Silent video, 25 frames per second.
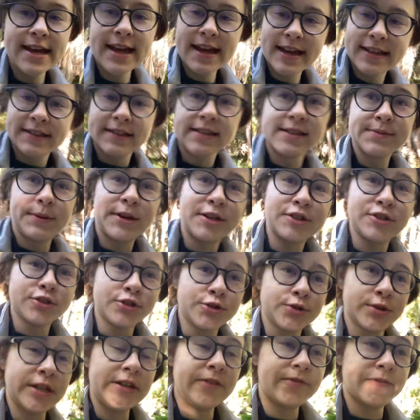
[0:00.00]
as a special
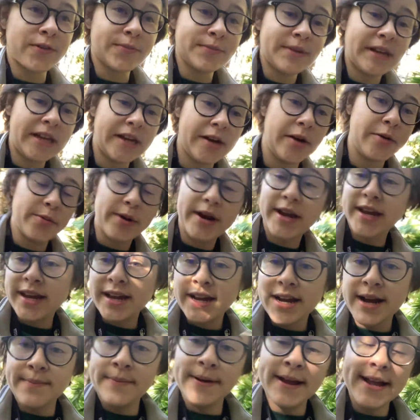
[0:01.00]
treat for me
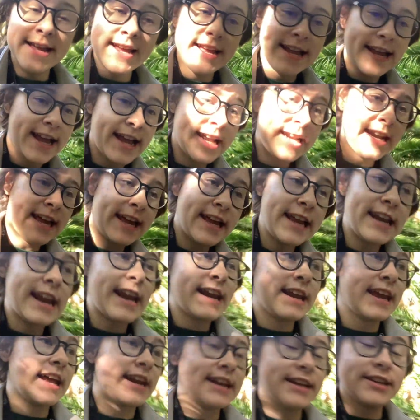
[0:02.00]
waking up at 8
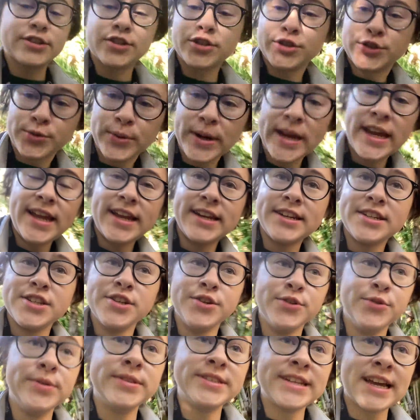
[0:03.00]
and getting straight
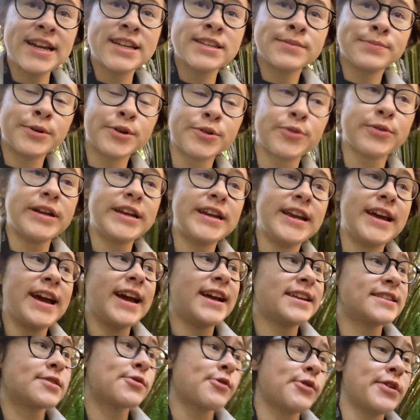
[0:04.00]
into textbook reading.
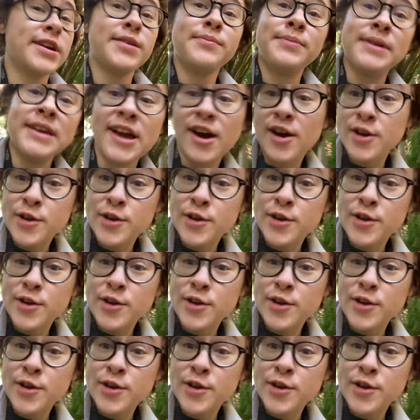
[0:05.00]
It's going to be a